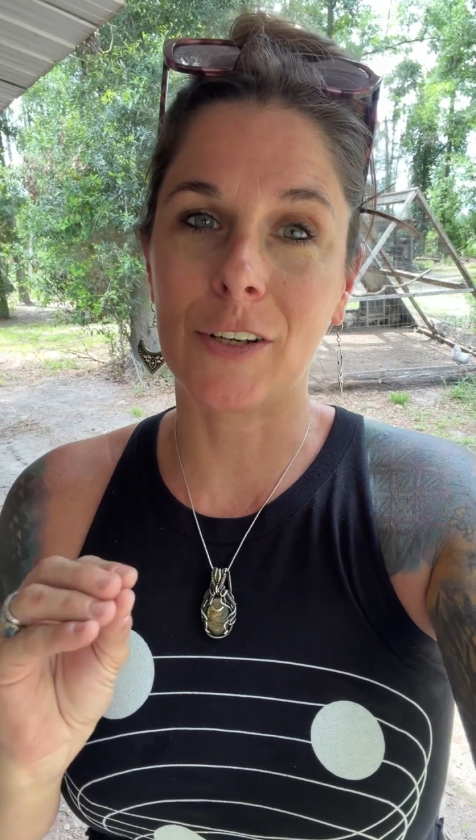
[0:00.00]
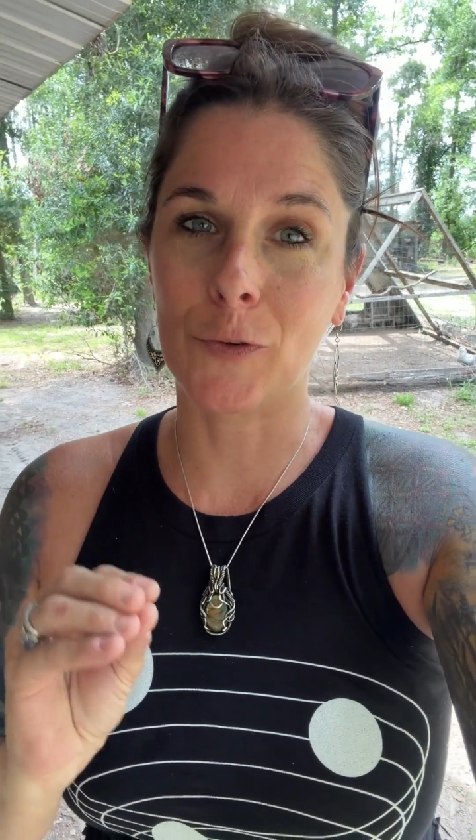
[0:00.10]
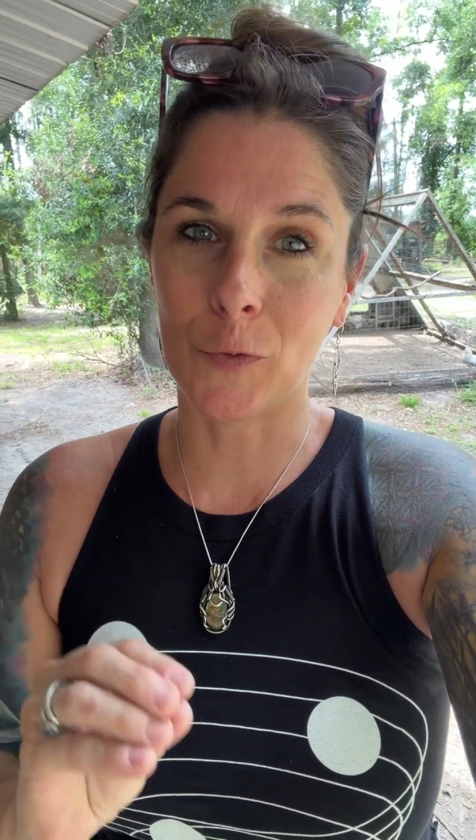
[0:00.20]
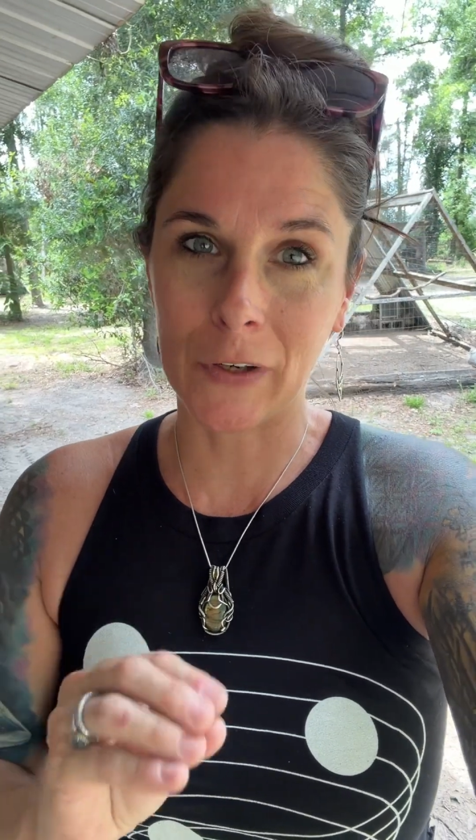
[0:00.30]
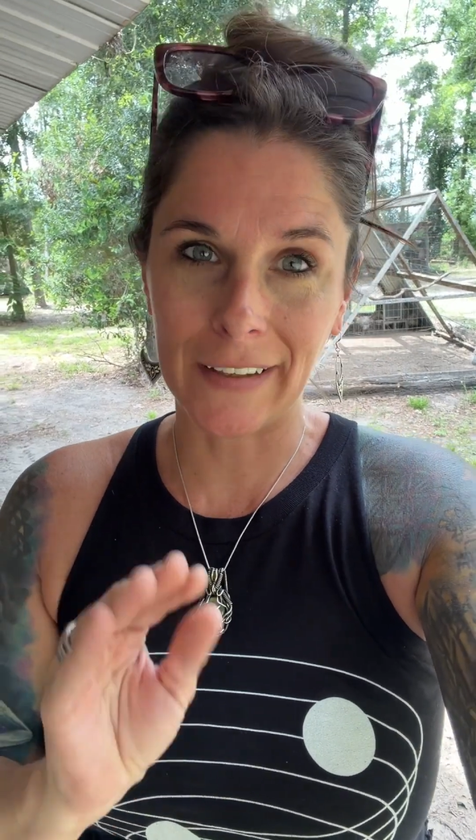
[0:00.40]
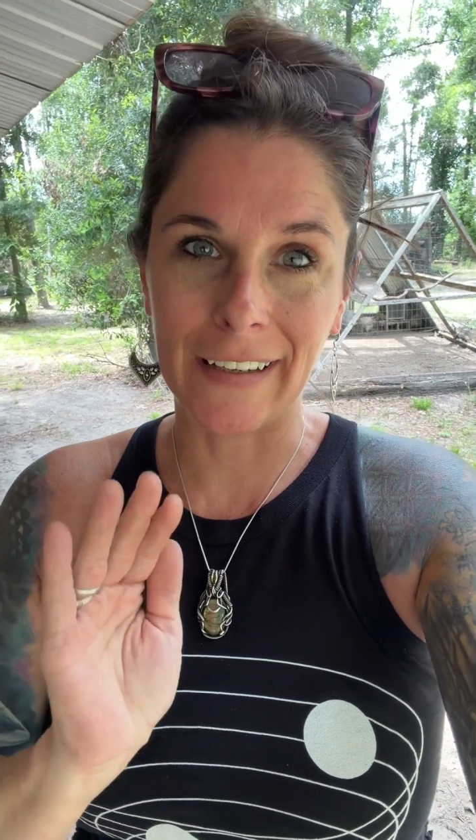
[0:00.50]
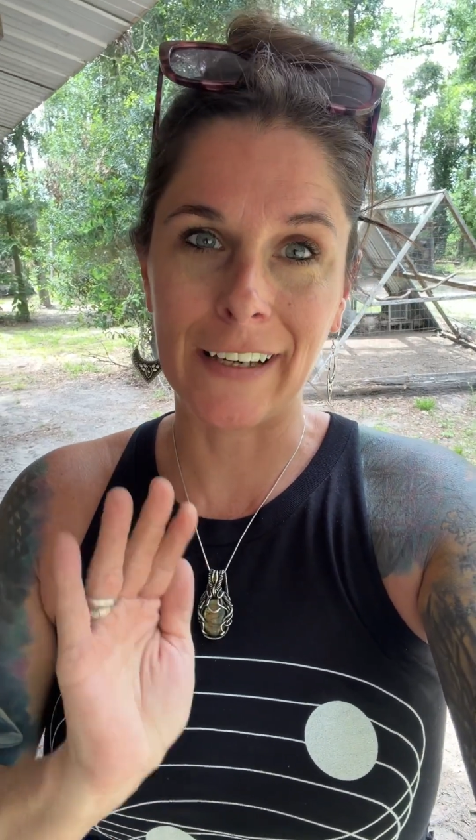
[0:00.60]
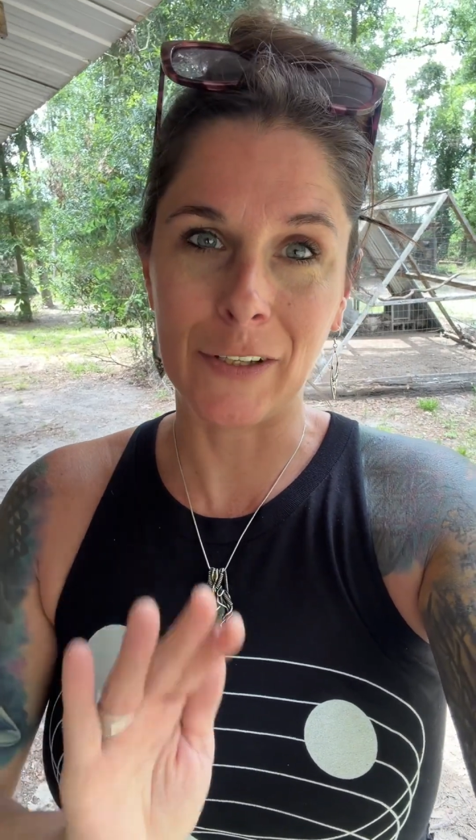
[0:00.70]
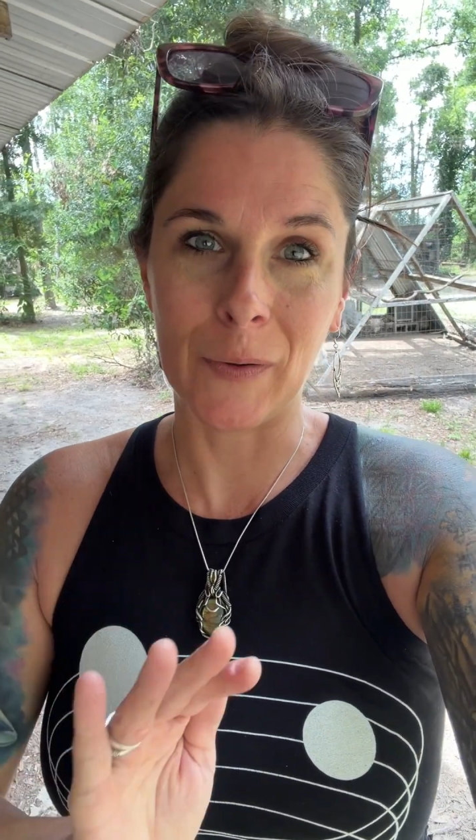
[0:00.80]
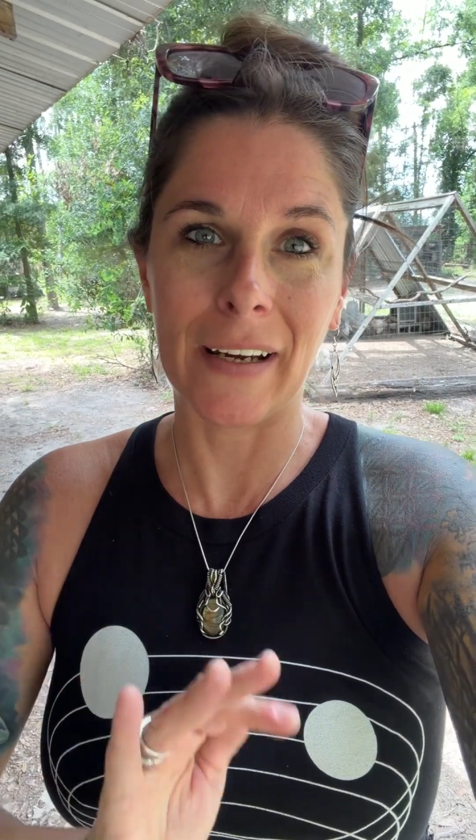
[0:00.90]
is really
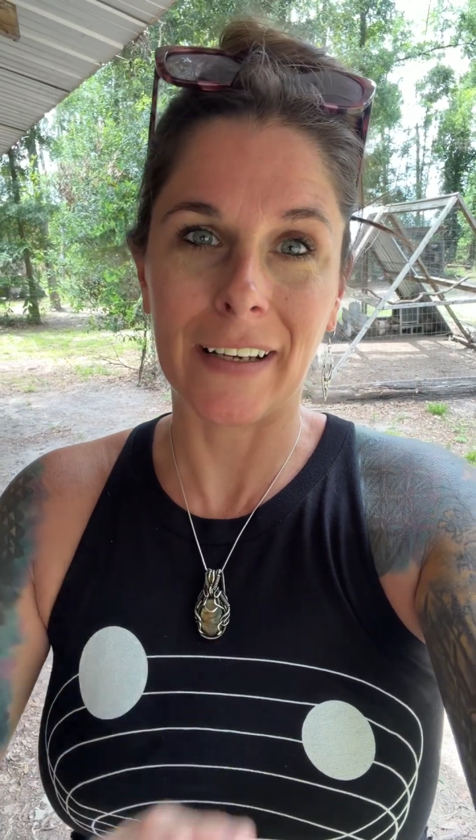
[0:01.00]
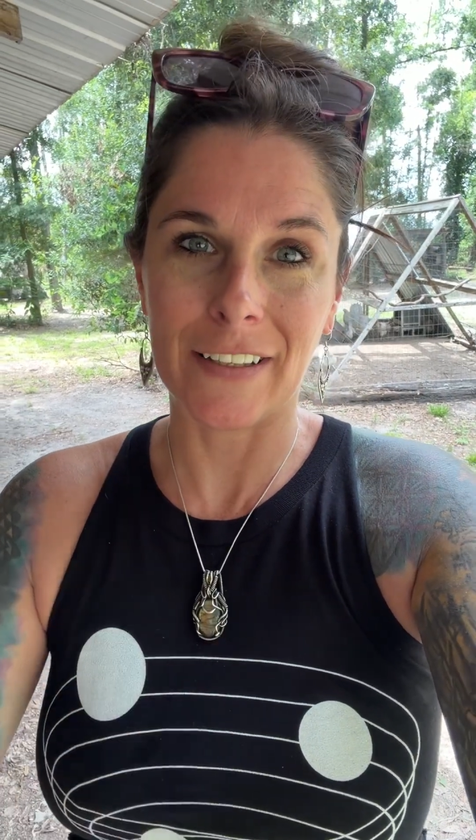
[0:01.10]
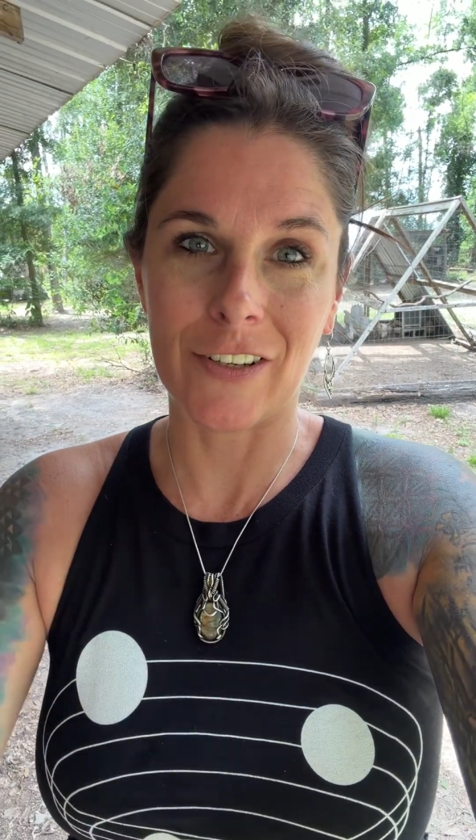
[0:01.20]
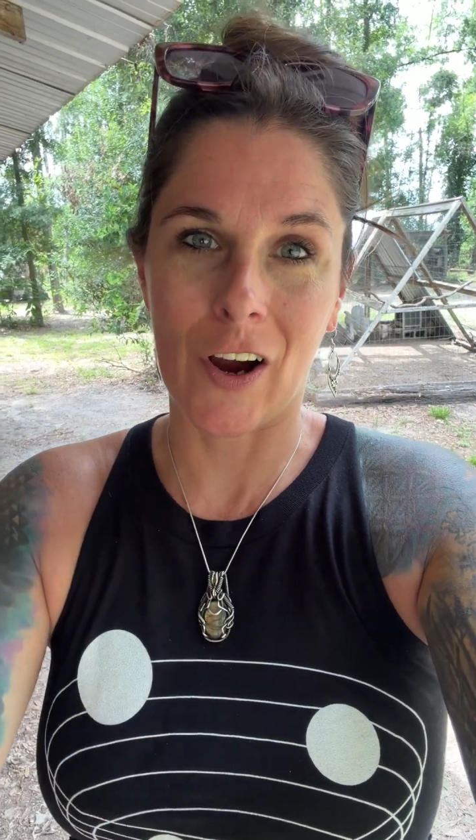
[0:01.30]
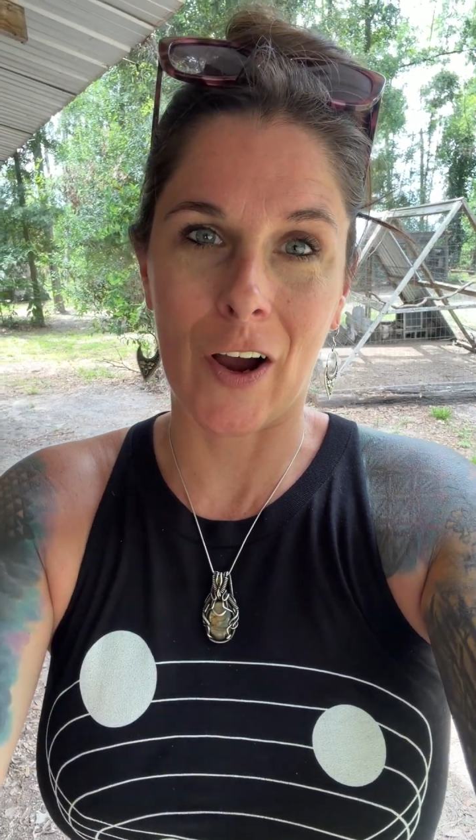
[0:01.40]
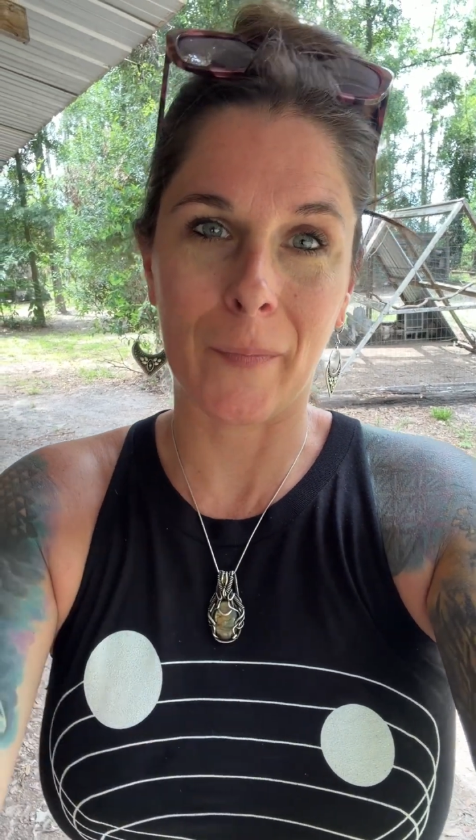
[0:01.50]
doing its job.